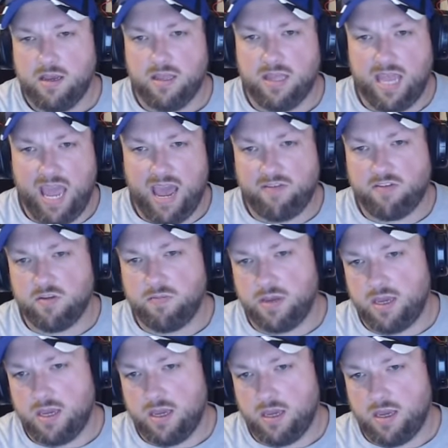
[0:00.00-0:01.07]
They have to
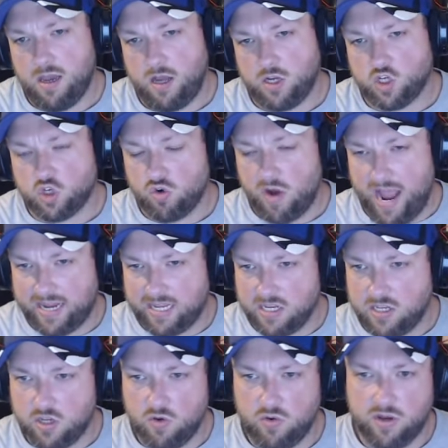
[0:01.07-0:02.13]
be
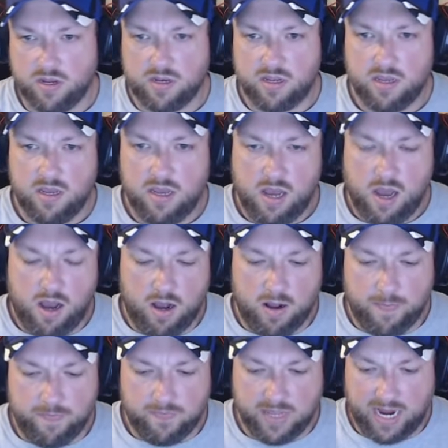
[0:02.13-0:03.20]
attracted to it.
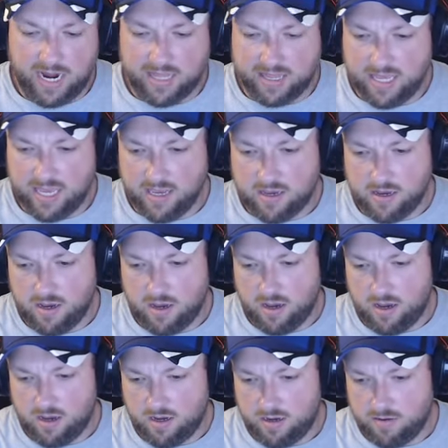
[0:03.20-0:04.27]
And I think
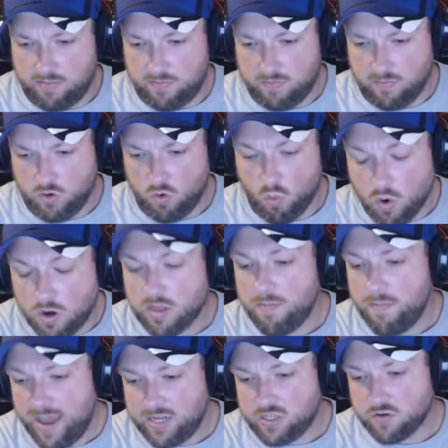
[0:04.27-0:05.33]
one of the
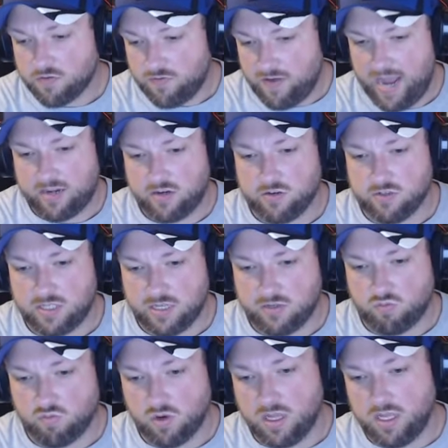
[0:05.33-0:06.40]
major factors
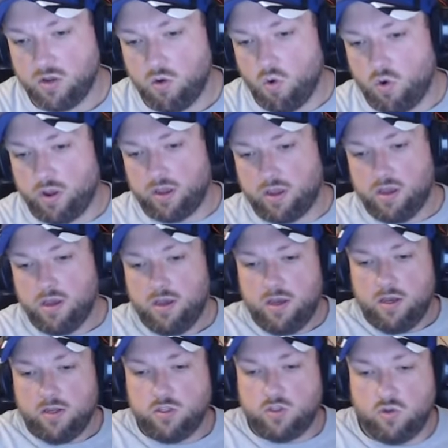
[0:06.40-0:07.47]
that's really going
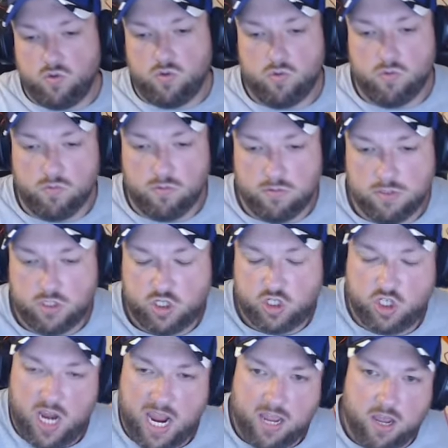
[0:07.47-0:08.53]
to
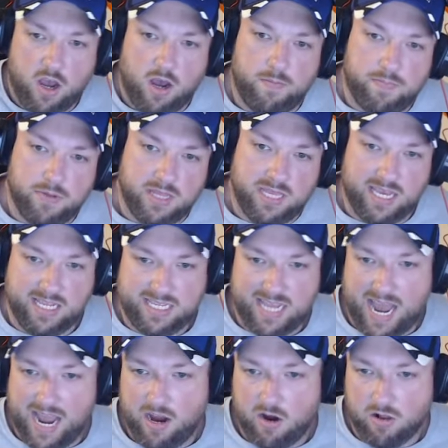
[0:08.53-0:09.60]
shake up the
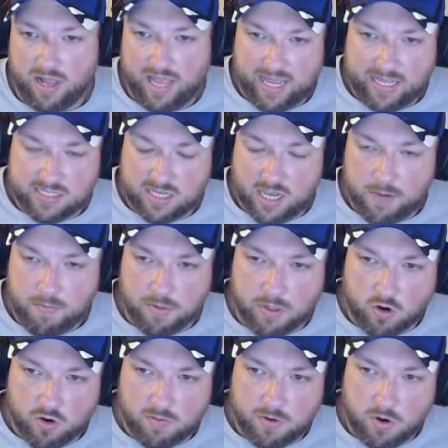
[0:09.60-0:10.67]
entire landscape of the
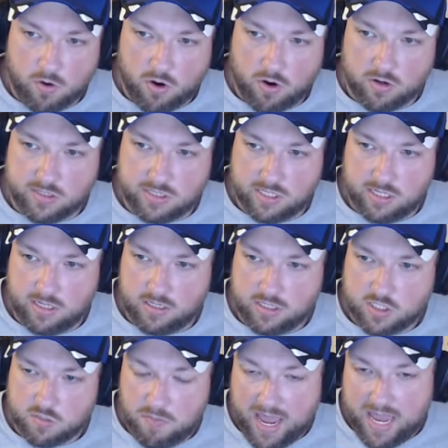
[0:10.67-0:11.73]
cryptocurrency
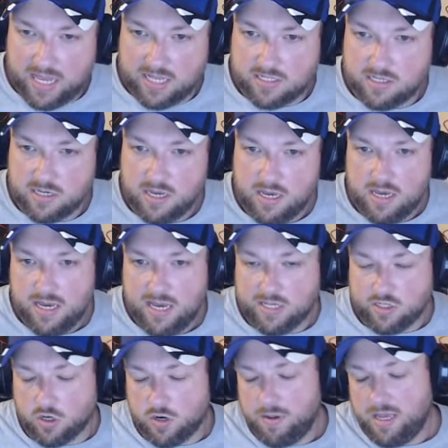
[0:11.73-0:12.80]
space is
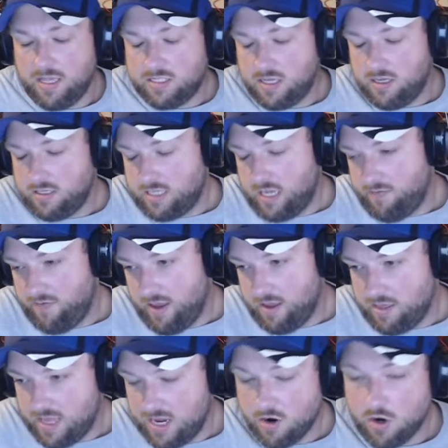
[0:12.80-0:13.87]
going to be, say, if
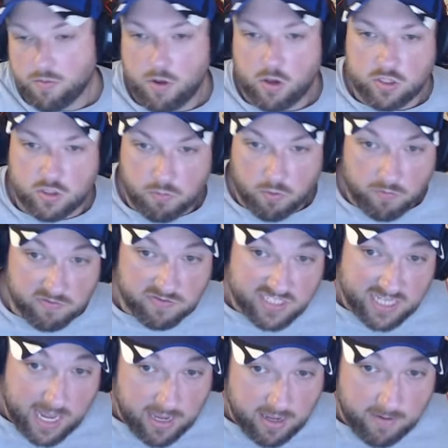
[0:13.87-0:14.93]
Ethereum goes to proof of
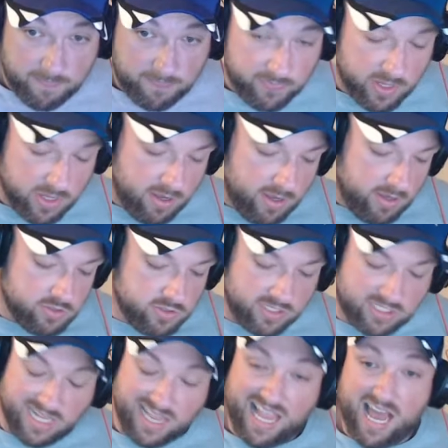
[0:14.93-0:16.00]
stake. So
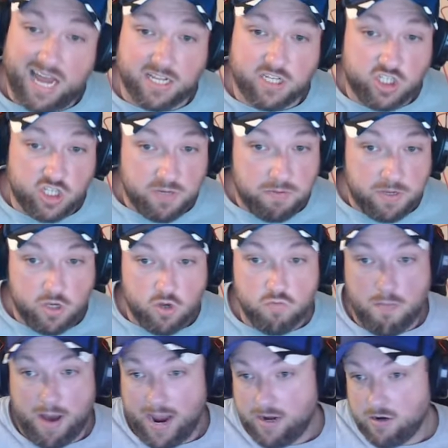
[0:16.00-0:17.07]
that's a lot of GPU
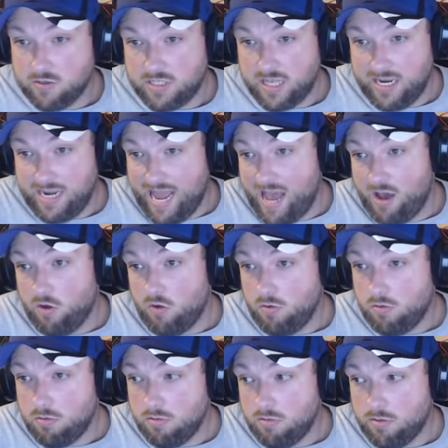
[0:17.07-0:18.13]
miners that
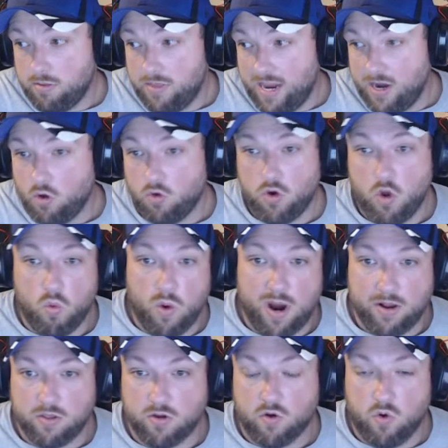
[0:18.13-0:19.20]
now they don't know
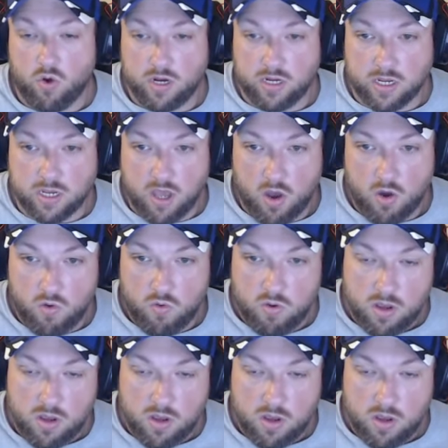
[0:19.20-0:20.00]
where they're going to go.